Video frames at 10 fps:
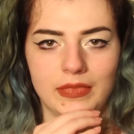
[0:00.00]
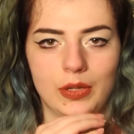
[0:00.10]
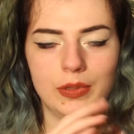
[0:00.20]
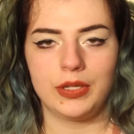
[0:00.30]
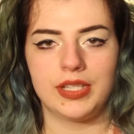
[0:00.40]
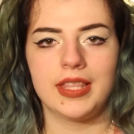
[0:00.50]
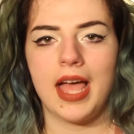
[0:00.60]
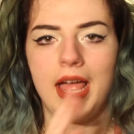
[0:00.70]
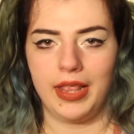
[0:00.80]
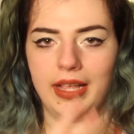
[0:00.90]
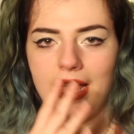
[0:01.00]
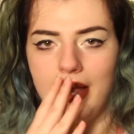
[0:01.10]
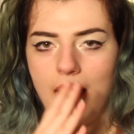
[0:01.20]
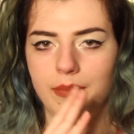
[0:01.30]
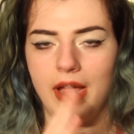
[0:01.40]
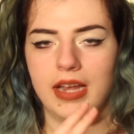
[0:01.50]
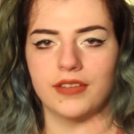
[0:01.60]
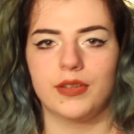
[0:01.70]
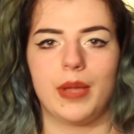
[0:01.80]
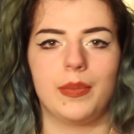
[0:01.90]
when you see that, I'm kind
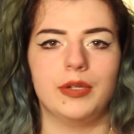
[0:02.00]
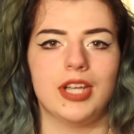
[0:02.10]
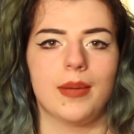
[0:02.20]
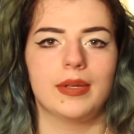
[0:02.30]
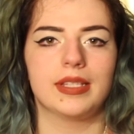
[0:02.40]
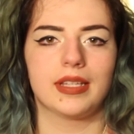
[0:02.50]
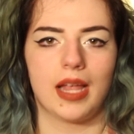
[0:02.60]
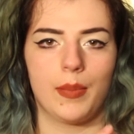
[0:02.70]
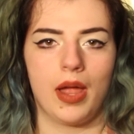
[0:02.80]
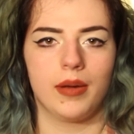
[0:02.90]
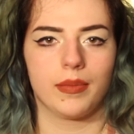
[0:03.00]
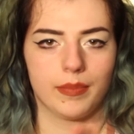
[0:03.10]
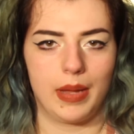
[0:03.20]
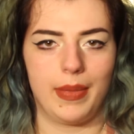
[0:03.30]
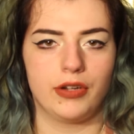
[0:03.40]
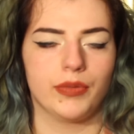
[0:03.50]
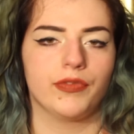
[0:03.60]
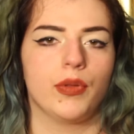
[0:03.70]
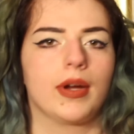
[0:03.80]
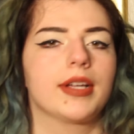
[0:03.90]
of in my pajamas and I'm on my bedroom
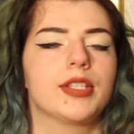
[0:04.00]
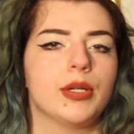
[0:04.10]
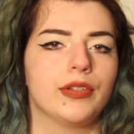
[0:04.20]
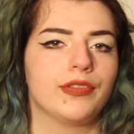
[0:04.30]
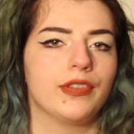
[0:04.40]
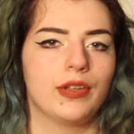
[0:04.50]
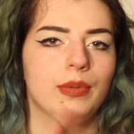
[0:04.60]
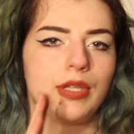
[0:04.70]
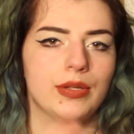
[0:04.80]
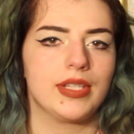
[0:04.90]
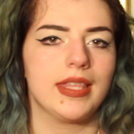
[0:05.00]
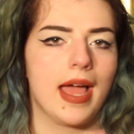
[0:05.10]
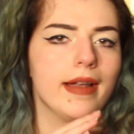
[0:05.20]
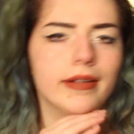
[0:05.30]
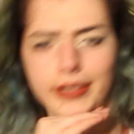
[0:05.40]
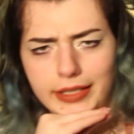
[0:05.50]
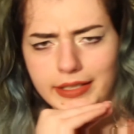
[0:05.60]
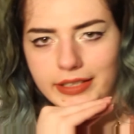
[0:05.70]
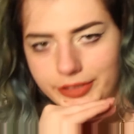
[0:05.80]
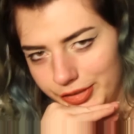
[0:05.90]
floor. So when you see that,
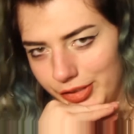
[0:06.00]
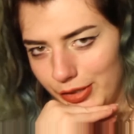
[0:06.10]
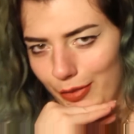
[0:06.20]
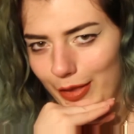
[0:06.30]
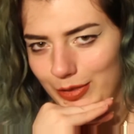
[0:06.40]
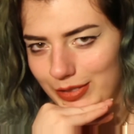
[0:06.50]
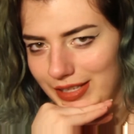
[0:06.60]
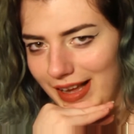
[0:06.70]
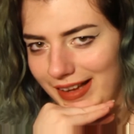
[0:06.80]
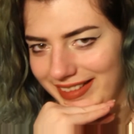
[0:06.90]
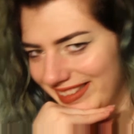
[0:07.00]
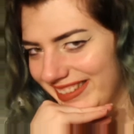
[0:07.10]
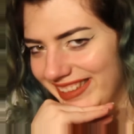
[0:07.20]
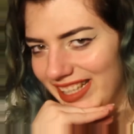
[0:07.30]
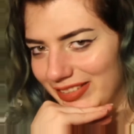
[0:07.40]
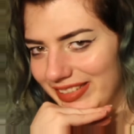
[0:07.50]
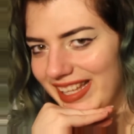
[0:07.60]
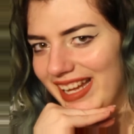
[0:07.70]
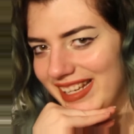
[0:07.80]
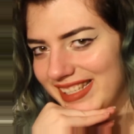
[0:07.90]
just know that's what
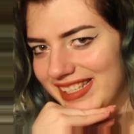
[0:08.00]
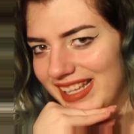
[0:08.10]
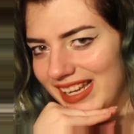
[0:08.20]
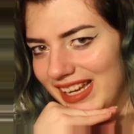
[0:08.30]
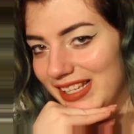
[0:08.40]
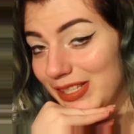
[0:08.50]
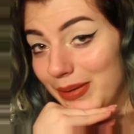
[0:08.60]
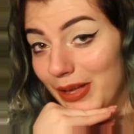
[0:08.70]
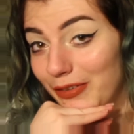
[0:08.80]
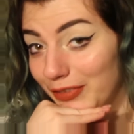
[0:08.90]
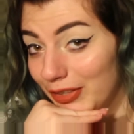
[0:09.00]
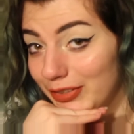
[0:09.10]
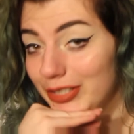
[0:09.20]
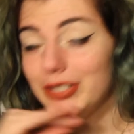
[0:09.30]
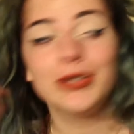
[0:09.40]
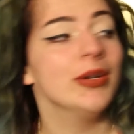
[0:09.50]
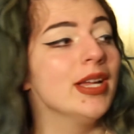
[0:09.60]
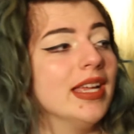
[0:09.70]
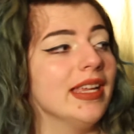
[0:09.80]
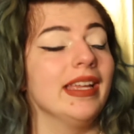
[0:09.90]
that is. So without further ado,
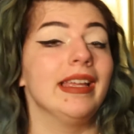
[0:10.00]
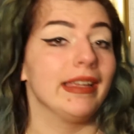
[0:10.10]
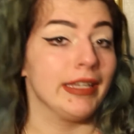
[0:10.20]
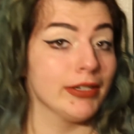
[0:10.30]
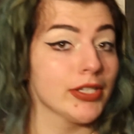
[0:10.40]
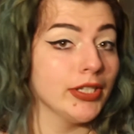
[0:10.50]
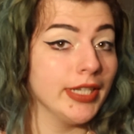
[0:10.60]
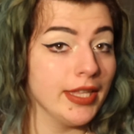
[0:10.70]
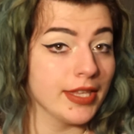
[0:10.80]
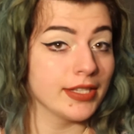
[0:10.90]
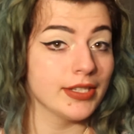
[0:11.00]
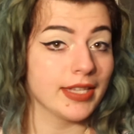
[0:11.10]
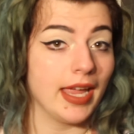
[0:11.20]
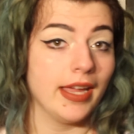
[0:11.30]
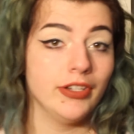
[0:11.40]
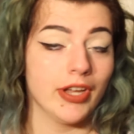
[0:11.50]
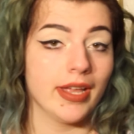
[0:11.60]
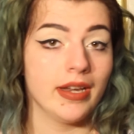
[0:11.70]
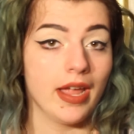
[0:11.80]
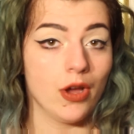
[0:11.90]
here's a look at Thistle's cage,
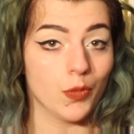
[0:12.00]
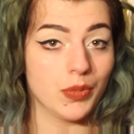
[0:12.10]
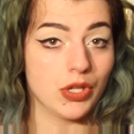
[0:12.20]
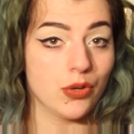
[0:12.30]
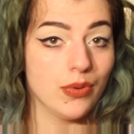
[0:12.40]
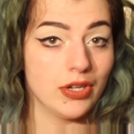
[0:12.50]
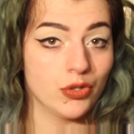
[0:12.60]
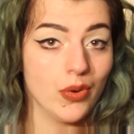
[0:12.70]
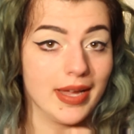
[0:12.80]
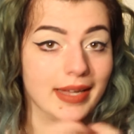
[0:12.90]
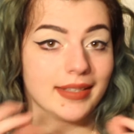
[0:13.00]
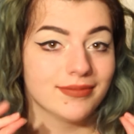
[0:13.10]
and I hope you enjoy.